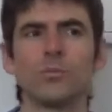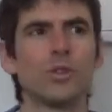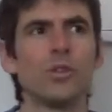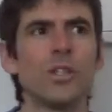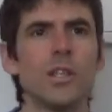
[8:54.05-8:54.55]

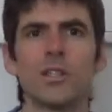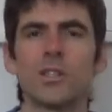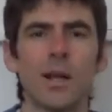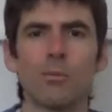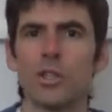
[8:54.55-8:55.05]
to the
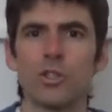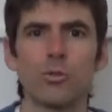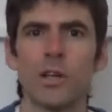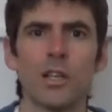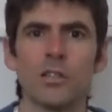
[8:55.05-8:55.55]
established
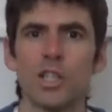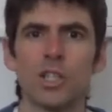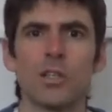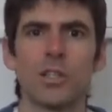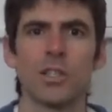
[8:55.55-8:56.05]

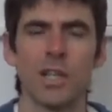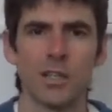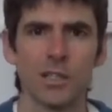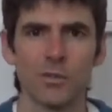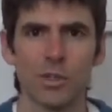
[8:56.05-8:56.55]
recognition,
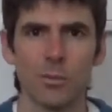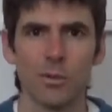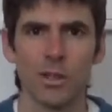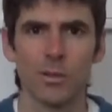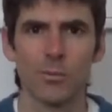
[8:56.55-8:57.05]
understanding of
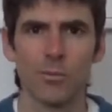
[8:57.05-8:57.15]
something.